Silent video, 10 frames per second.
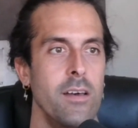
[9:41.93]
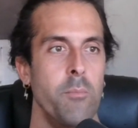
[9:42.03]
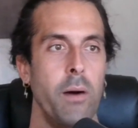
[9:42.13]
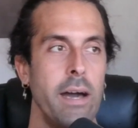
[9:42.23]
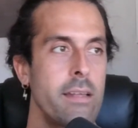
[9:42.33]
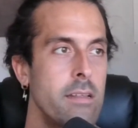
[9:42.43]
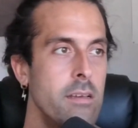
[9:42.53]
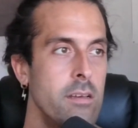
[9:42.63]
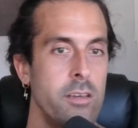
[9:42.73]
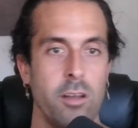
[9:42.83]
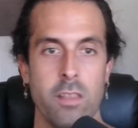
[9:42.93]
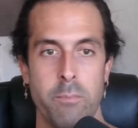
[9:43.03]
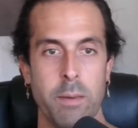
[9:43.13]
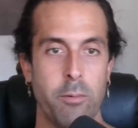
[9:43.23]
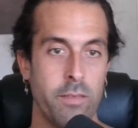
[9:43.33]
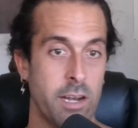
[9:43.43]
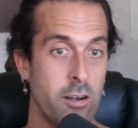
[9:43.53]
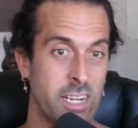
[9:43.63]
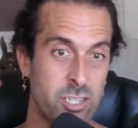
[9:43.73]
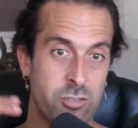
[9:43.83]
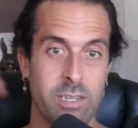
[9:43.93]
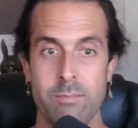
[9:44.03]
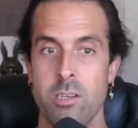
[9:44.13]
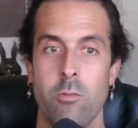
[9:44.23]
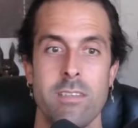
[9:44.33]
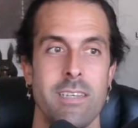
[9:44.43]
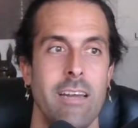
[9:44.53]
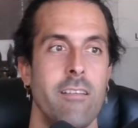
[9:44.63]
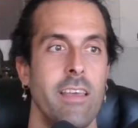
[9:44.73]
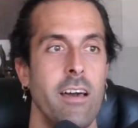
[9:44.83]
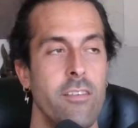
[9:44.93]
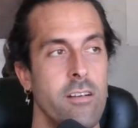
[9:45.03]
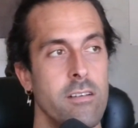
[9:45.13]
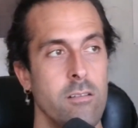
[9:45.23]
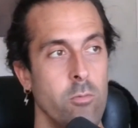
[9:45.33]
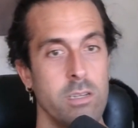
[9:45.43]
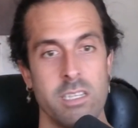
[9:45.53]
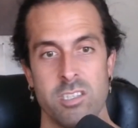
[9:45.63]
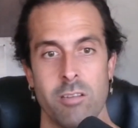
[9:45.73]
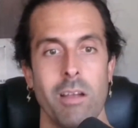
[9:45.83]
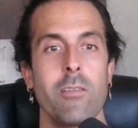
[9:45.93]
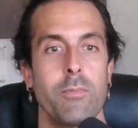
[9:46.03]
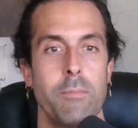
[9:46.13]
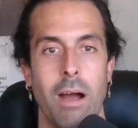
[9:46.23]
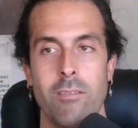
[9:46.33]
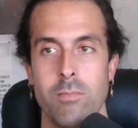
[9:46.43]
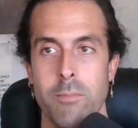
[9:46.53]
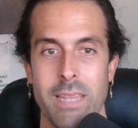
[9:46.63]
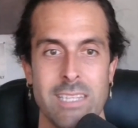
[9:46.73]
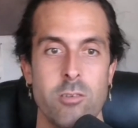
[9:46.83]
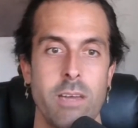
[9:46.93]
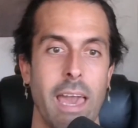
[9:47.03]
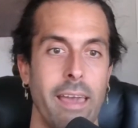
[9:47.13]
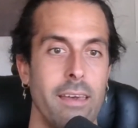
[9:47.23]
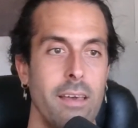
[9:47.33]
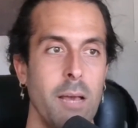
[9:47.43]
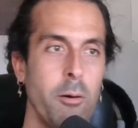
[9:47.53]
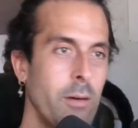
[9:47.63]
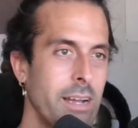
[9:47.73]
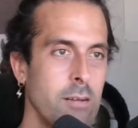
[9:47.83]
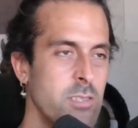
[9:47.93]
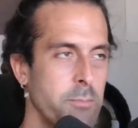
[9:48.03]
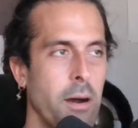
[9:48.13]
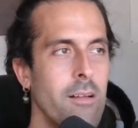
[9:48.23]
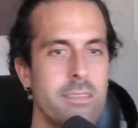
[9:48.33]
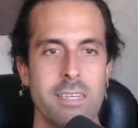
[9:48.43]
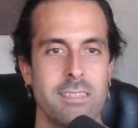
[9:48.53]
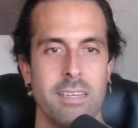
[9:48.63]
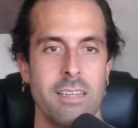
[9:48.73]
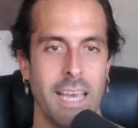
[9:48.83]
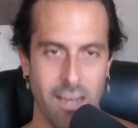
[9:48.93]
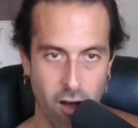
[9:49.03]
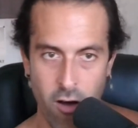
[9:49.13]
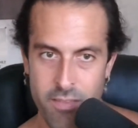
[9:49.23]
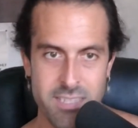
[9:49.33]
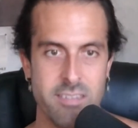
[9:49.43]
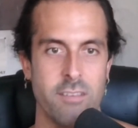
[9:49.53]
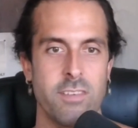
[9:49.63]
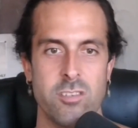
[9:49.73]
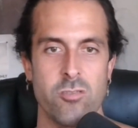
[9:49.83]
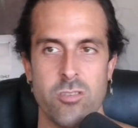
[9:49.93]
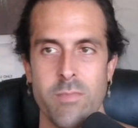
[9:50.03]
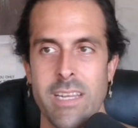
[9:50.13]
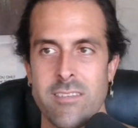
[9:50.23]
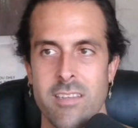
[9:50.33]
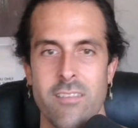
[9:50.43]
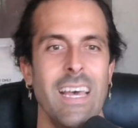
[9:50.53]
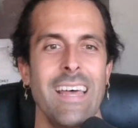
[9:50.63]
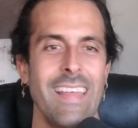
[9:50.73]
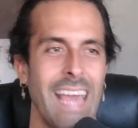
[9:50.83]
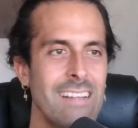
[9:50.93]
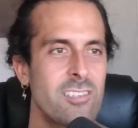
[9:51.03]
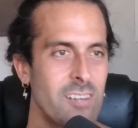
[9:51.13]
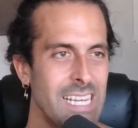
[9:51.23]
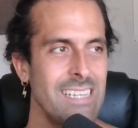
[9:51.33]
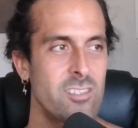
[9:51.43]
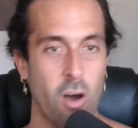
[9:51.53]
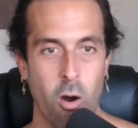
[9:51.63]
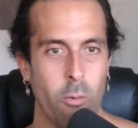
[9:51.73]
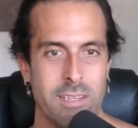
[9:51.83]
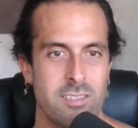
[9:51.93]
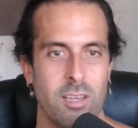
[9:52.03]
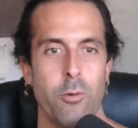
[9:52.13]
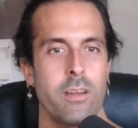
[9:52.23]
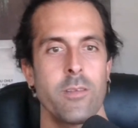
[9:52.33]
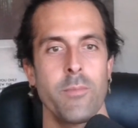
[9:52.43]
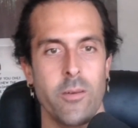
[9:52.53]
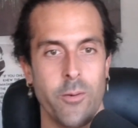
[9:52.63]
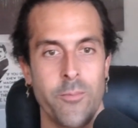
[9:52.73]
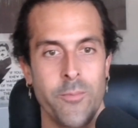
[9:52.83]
but the people that are extreme to one side or the other would disagree with me probably, but that's okay. But when it comes to politics and all this stuff, the social media stuff, the answer is always somewhere in the middle